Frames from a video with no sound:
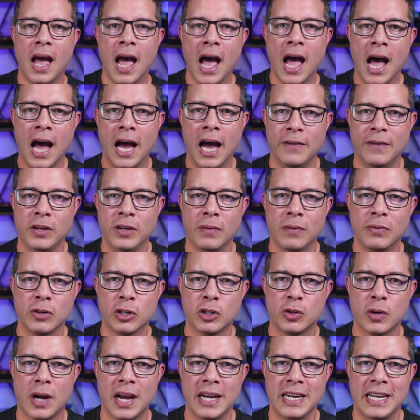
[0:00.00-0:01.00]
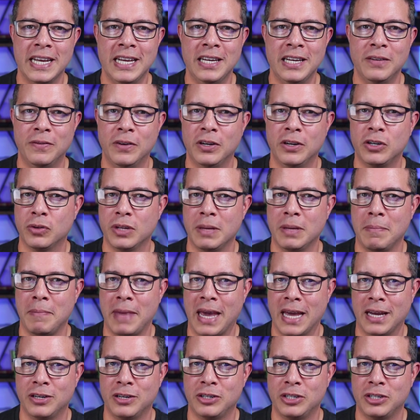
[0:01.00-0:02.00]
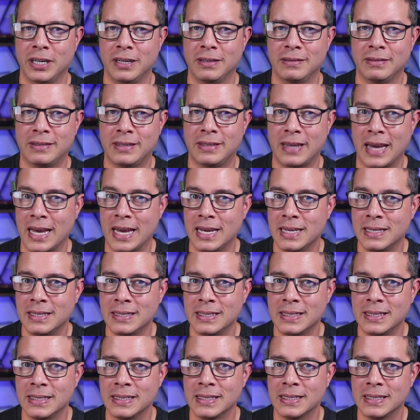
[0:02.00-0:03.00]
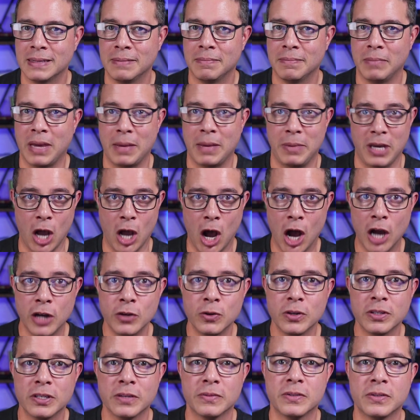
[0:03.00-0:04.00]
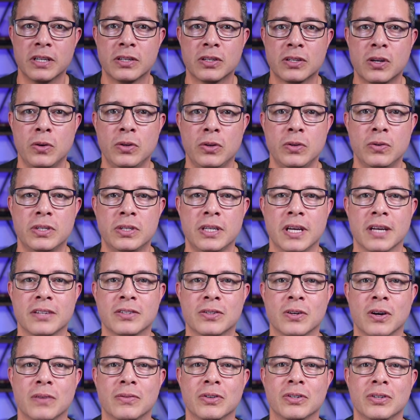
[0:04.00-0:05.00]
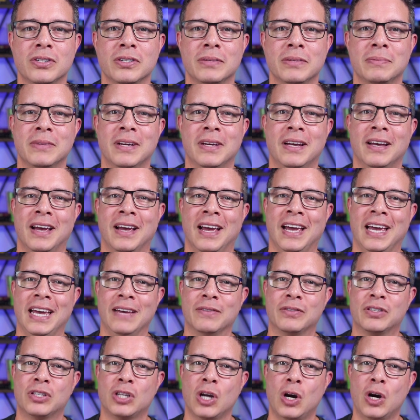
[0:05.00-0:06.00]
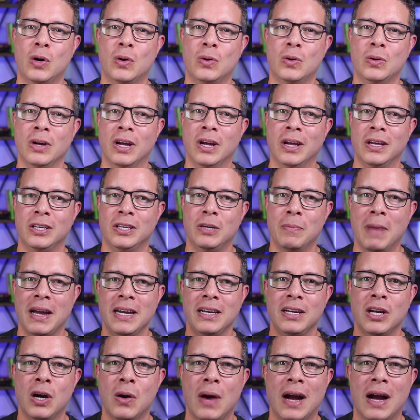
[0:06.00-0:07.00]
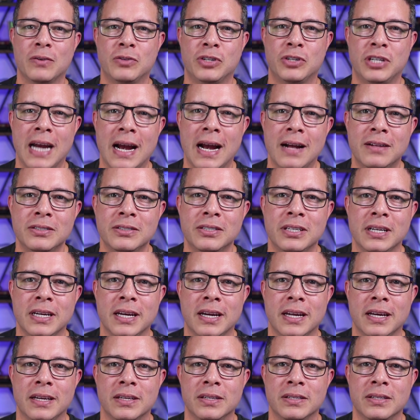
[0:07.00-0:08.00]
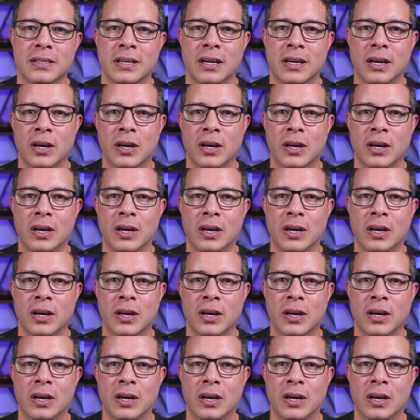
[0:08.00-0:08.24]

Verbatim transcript: Have you ever tried individually managing tens, maybe hundreds of Cisco UCS servers? If so, you might know how challenging it is